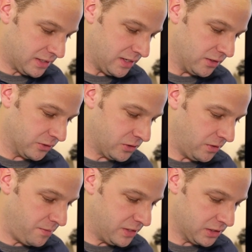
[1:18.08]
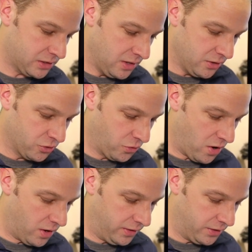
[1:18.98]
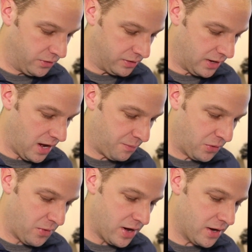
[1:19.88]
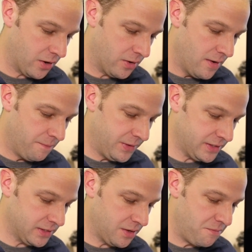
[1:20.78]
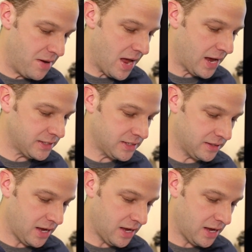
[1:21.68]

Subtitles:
signal. So let me just draw a little camper right here. This is the mast